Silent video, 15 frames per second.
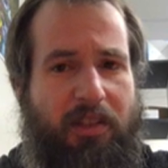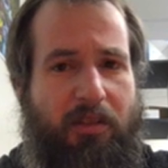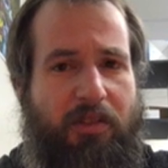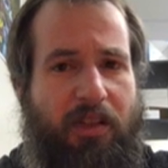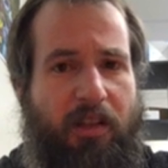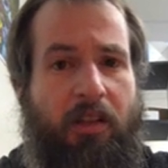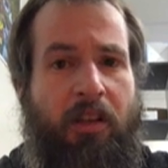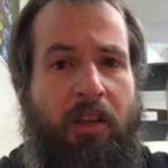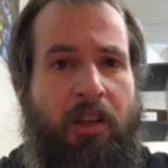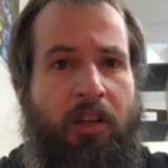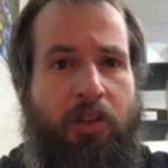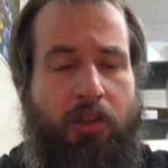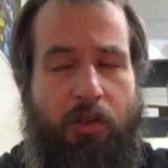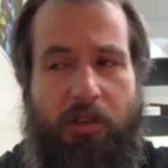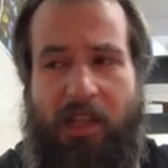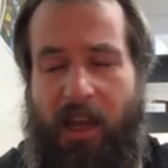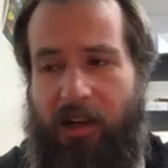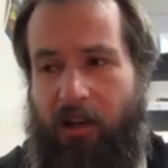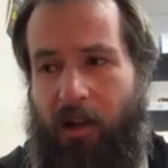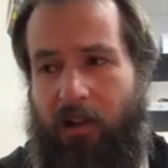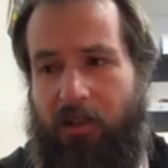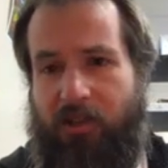using new
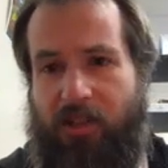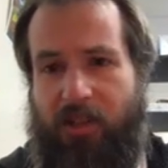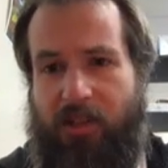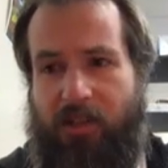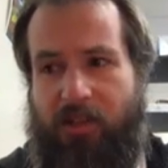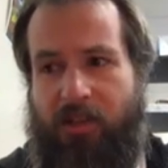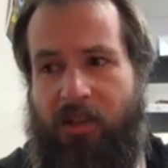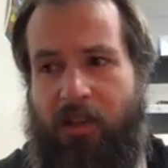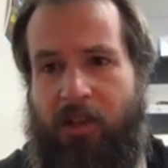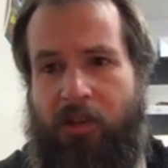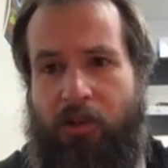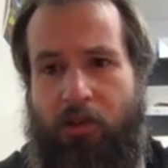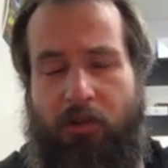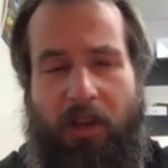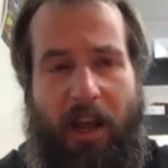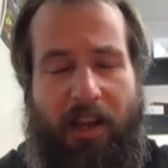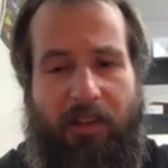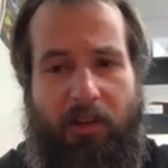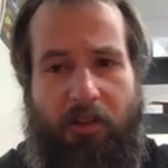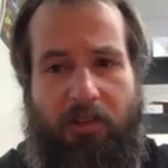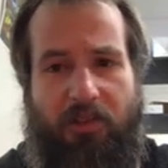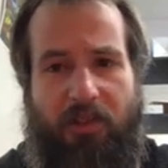technologies, new
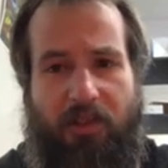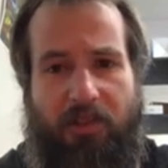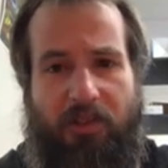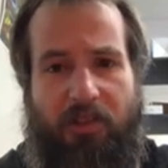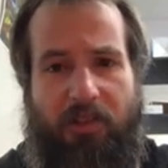diagnostic